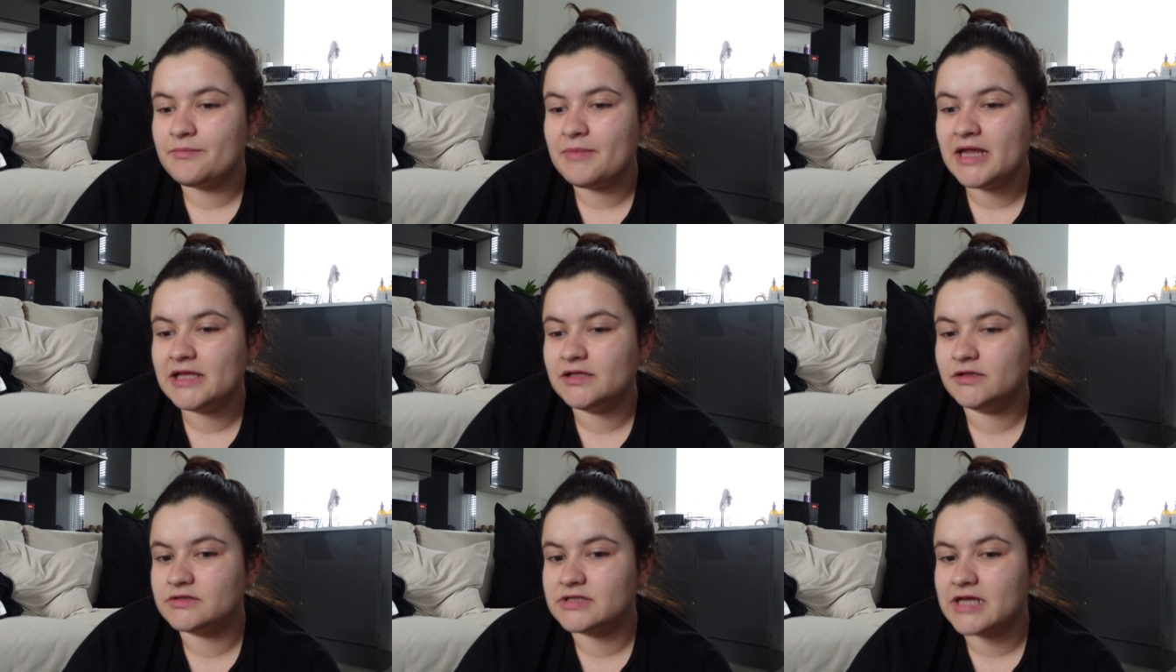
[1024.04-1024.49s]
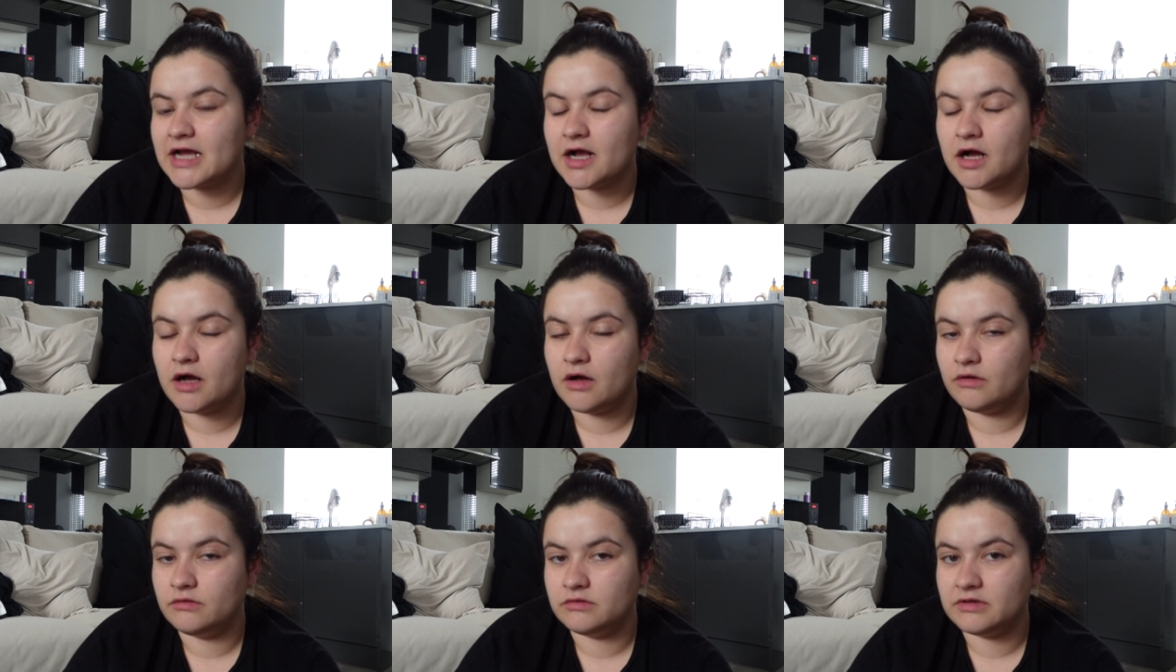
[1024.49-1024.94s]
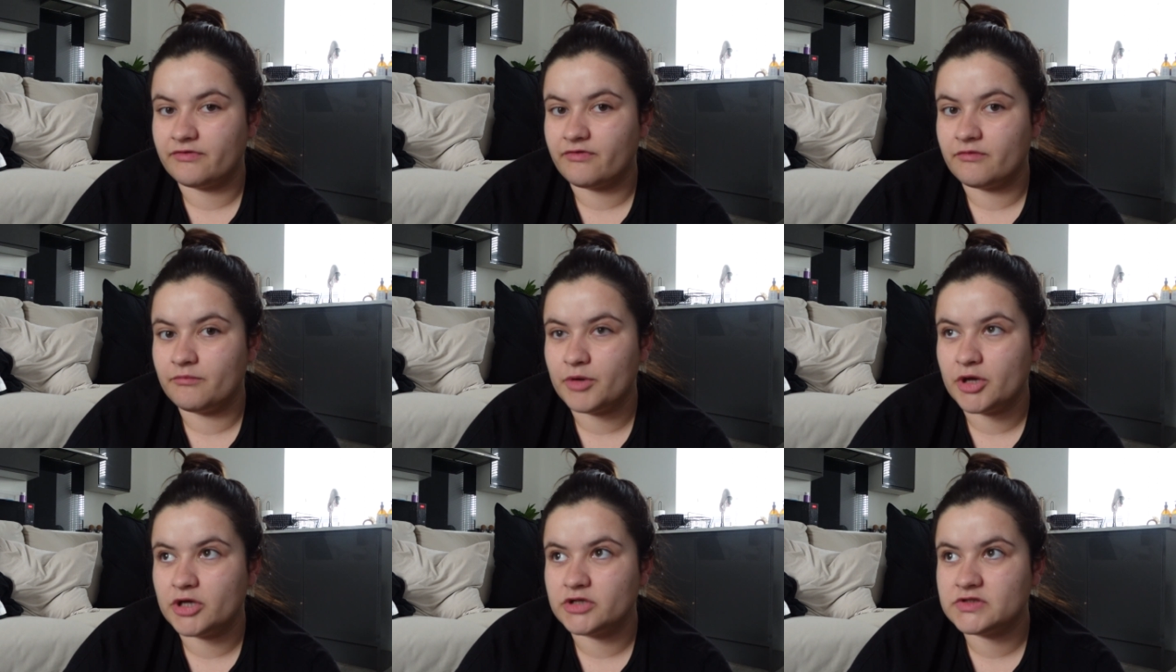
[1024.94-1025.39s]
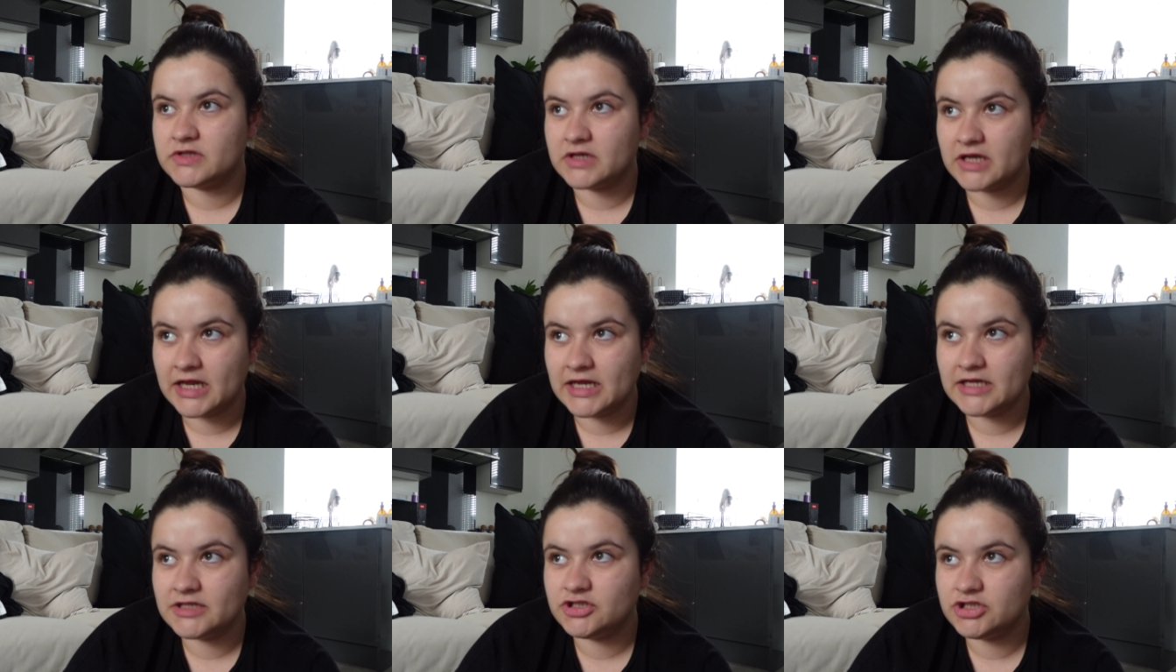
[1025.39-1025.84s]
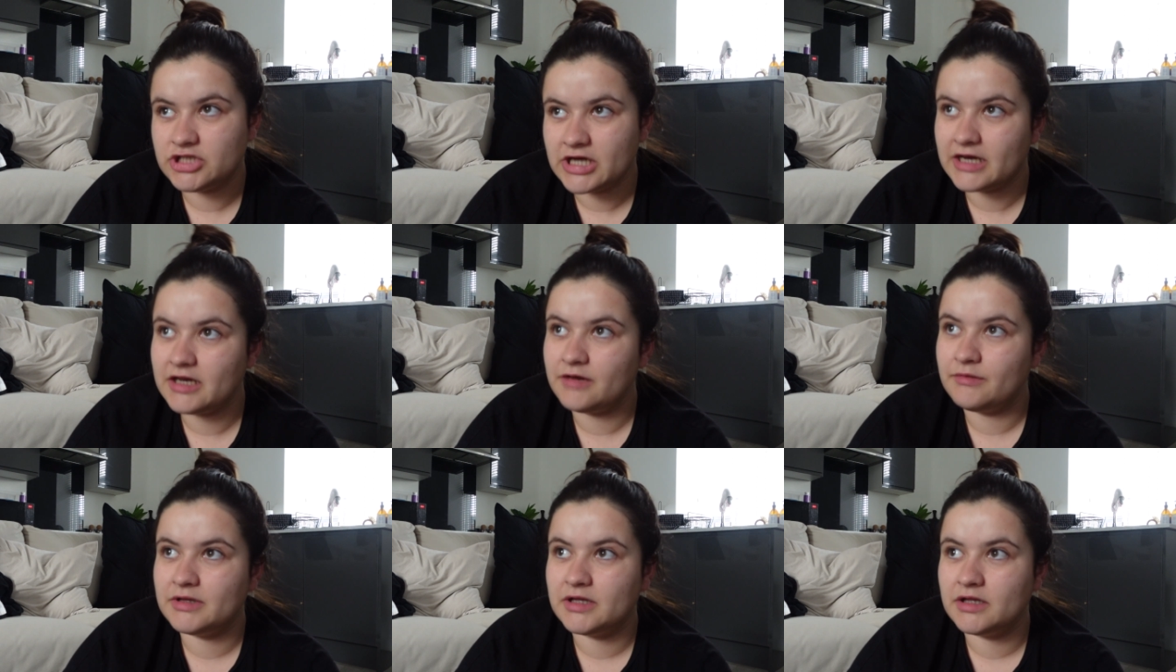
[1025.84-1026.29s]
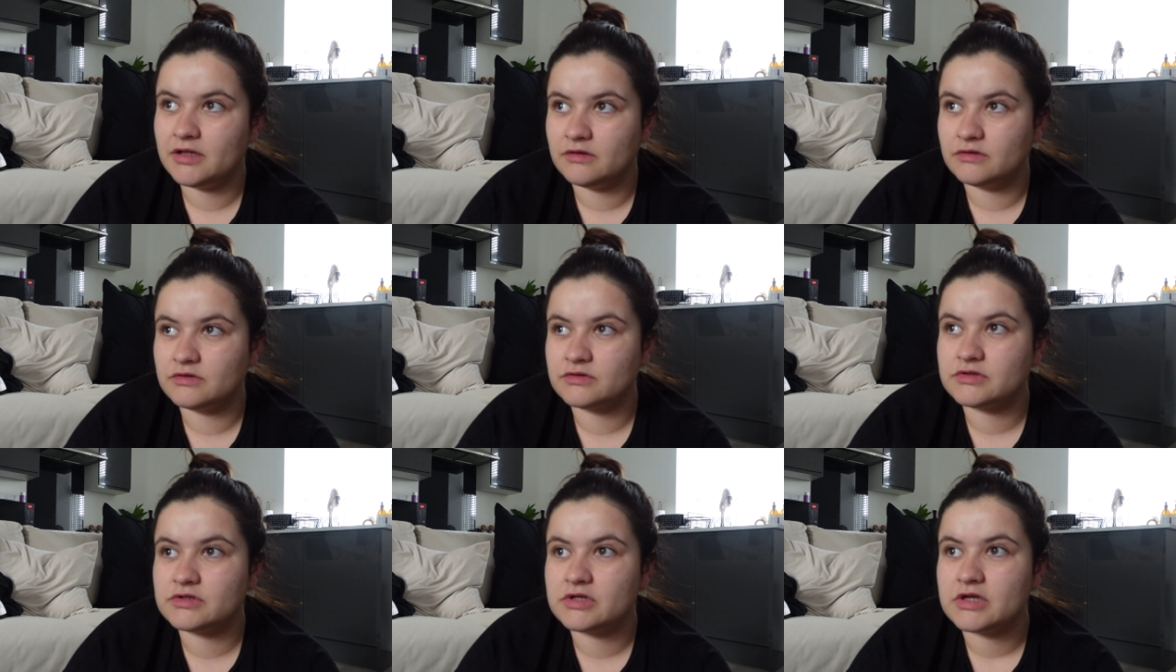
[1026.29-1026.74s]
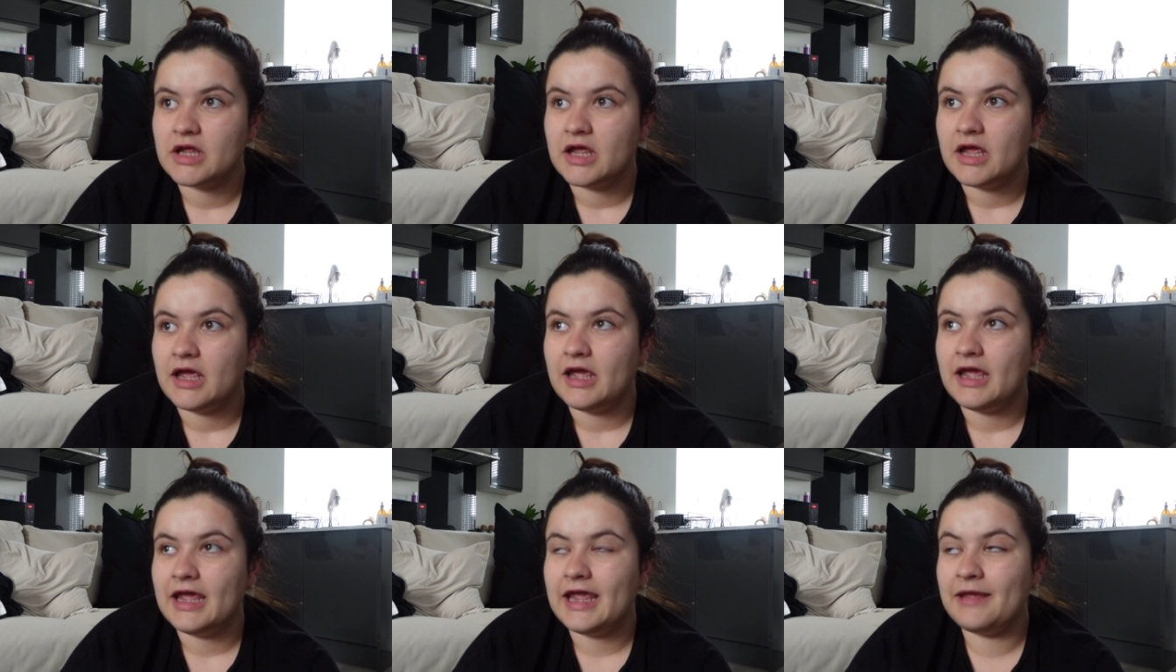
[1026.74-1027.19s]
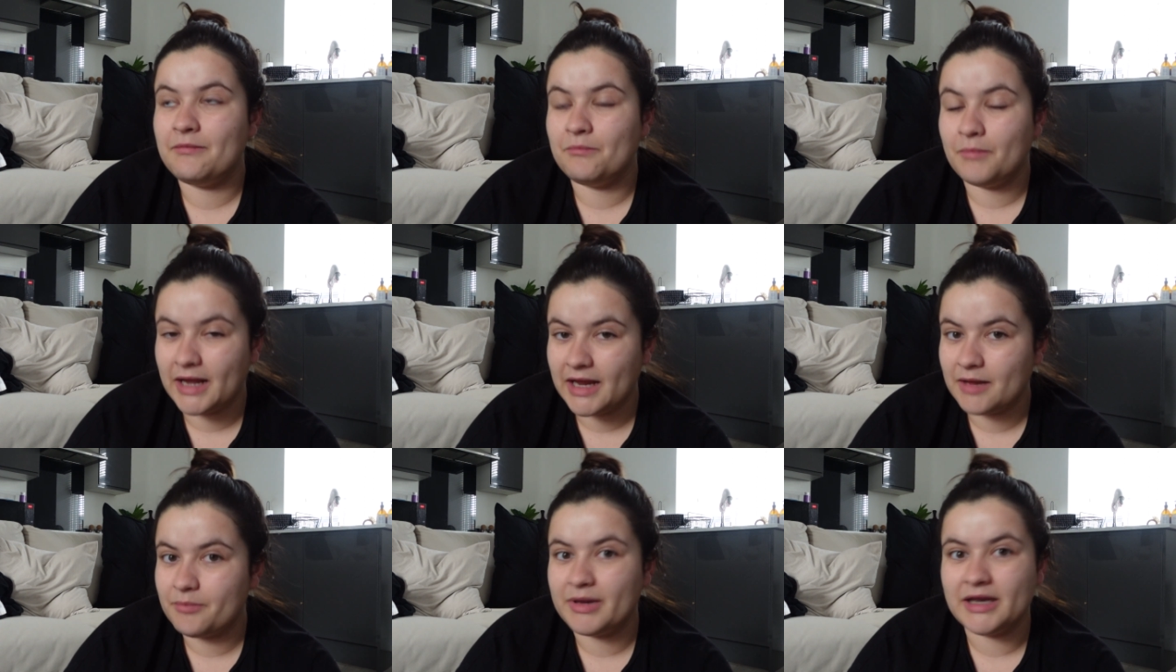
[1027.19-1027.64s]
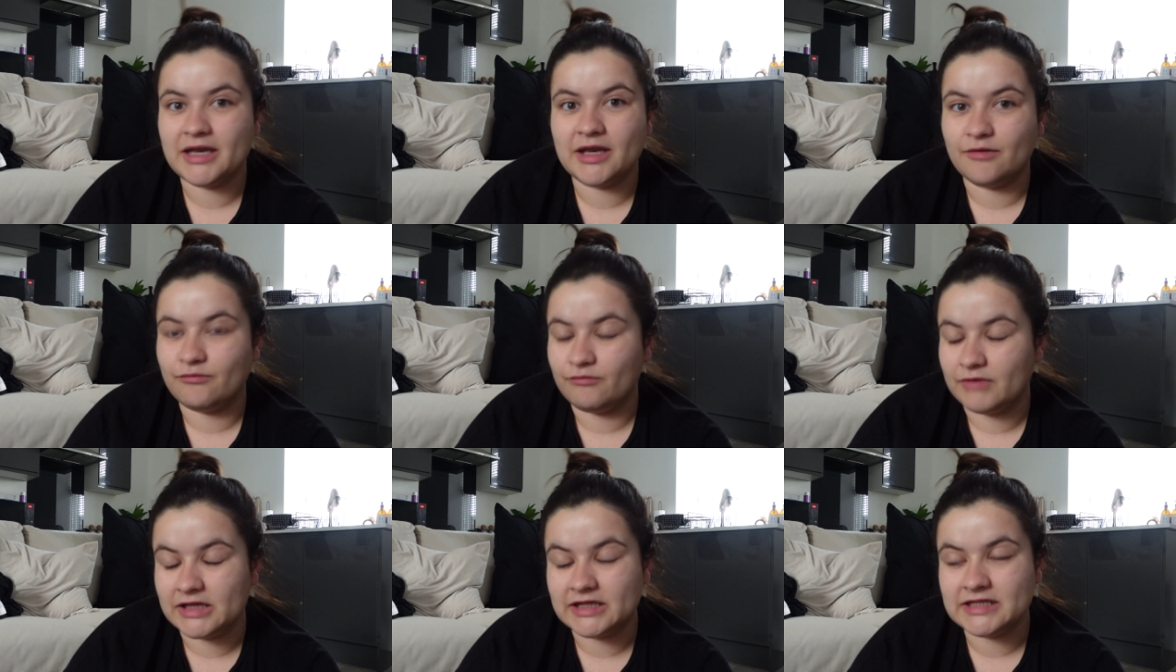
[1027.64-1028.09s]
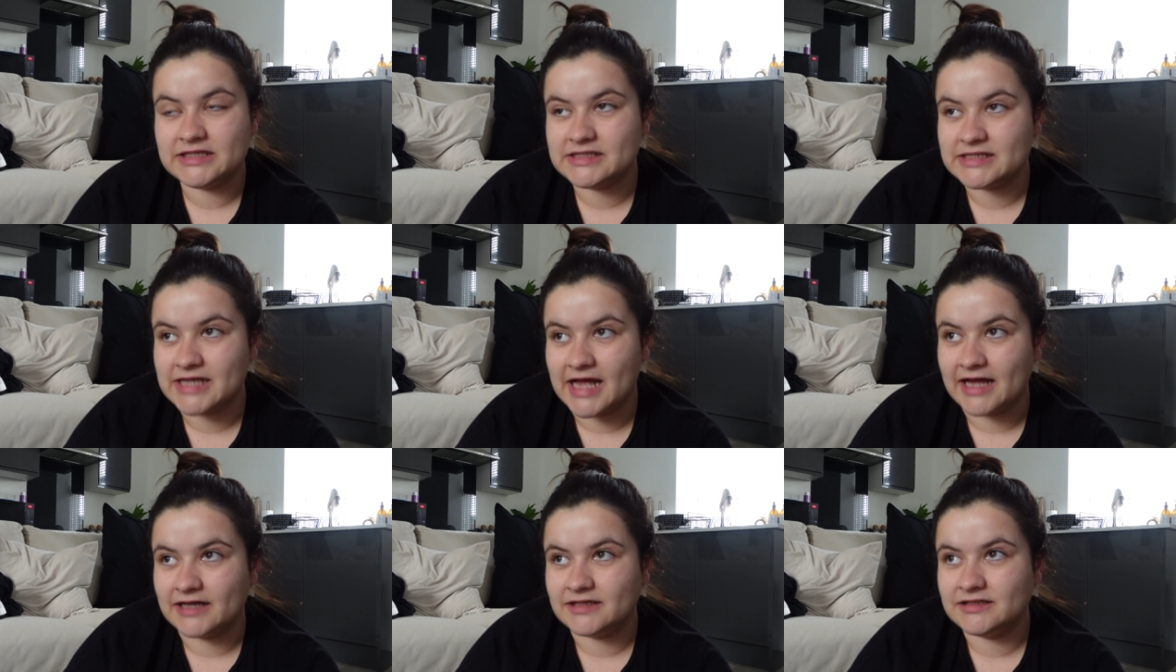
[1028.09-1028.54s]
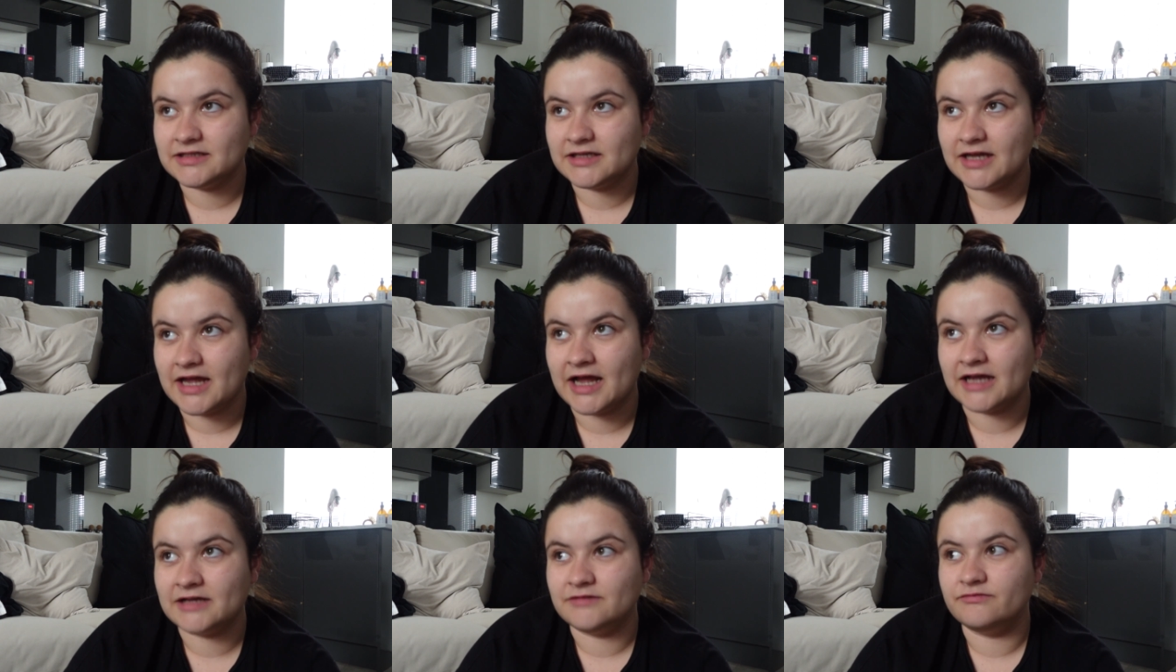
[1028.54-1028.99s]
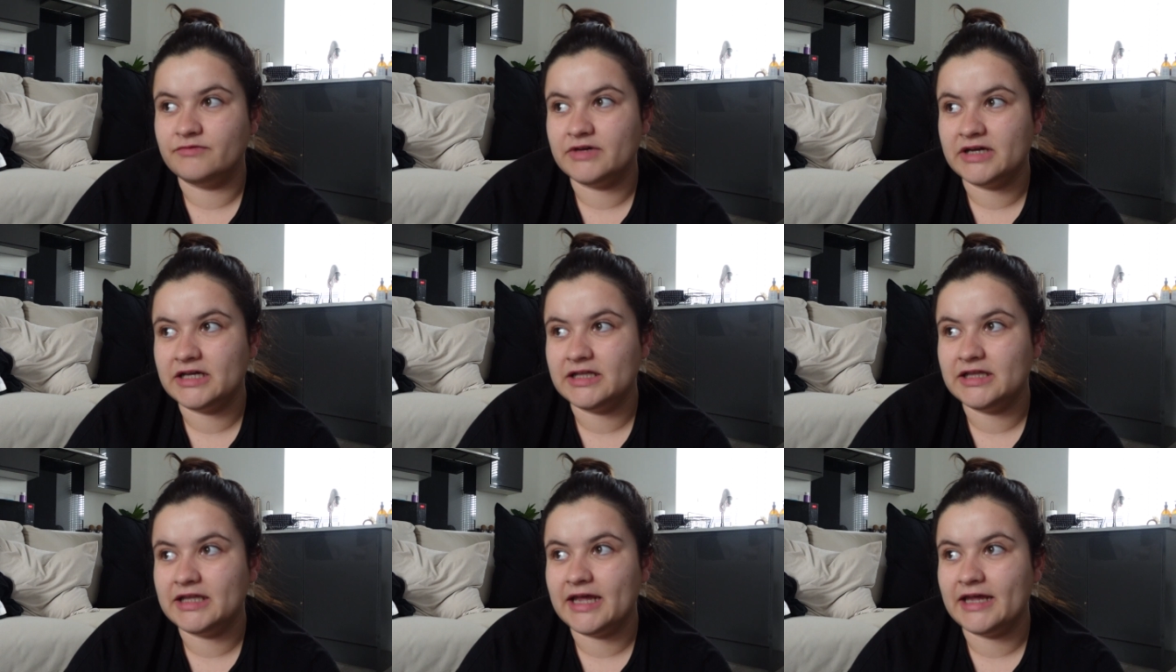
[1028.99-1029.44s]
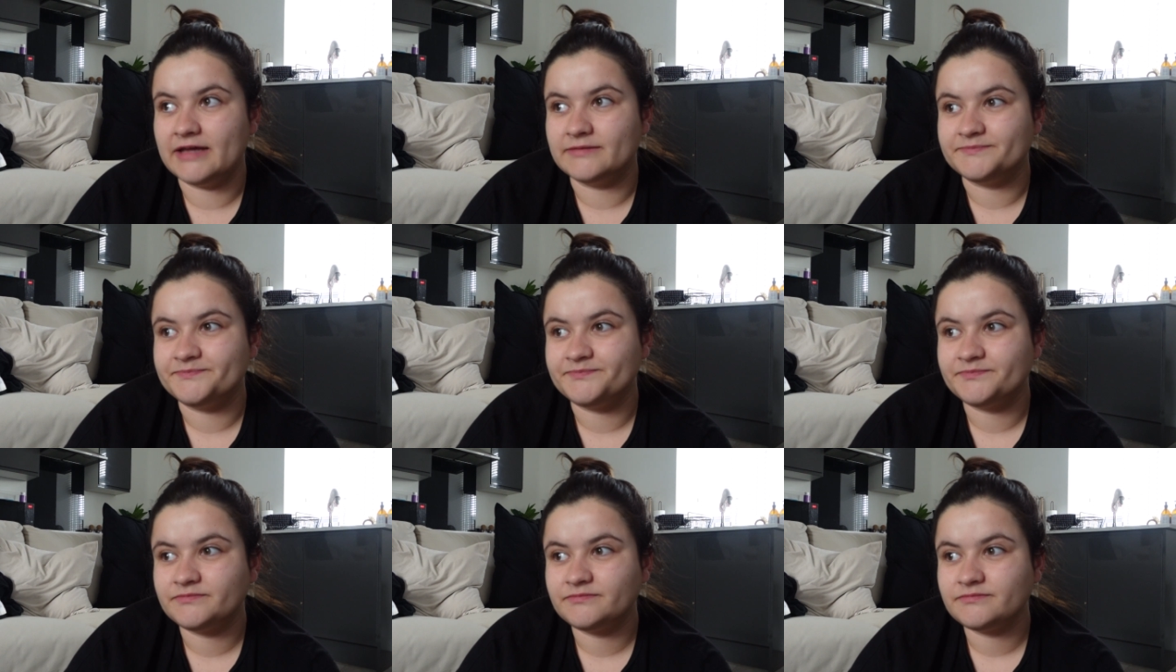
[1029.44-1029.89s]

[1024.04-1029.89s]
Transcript: me looks like a whole different person. He genuinely looks, in my opinion, really sad and really